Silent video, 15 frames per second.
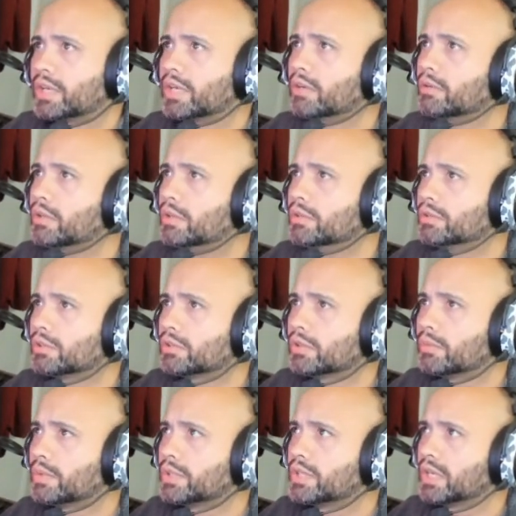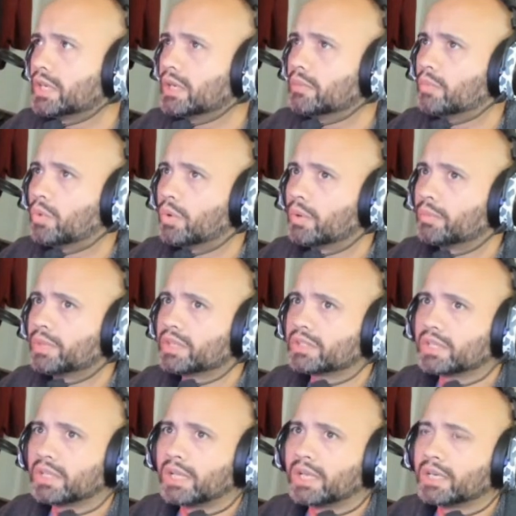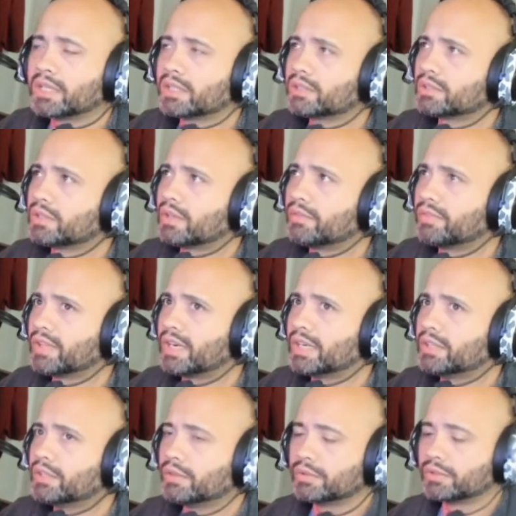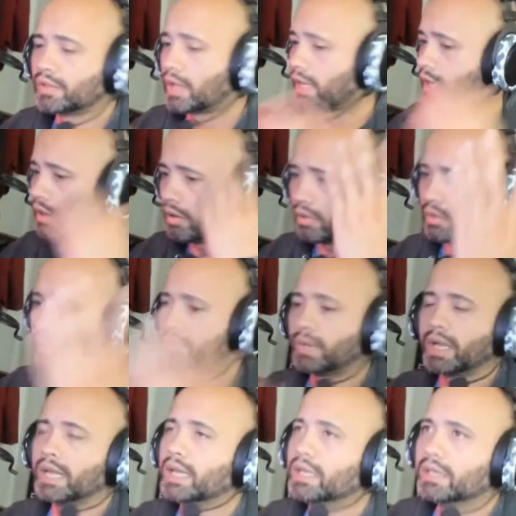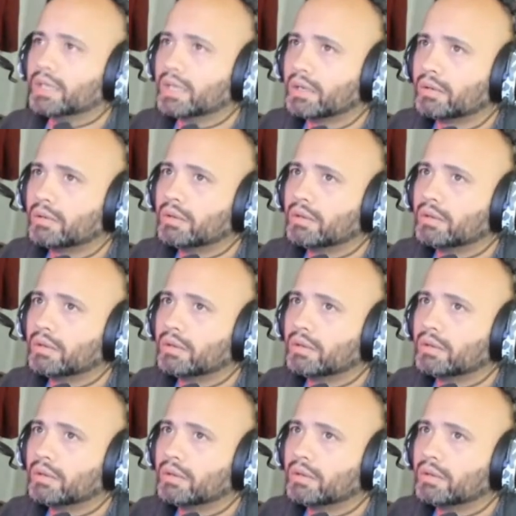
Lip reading: I don't use it so much anymore because a lot of the stuff that I do is like all in my head now.